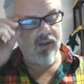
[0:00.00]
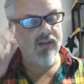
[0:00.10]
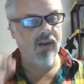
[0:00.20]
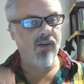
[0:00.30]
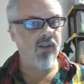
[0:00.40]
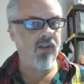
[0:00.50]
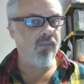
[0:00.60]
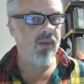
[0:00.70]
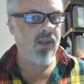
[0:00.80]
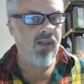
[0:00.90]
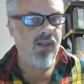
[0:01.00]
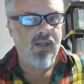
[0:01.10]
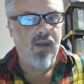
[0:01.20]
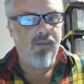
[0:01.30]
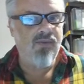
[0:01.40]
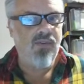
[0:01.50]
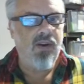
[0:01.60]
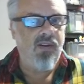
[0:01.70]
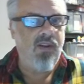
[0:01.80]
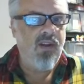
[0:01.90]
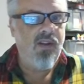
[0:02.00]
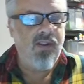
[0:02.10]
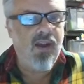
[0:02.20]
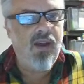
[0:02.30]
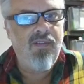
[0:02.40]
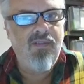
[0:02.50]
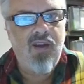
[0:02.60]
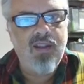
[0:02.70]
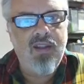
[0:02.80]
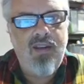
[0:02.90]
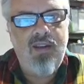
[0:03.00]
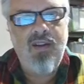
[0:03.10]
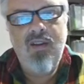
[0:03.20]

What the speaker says: generally play these games very non-violent,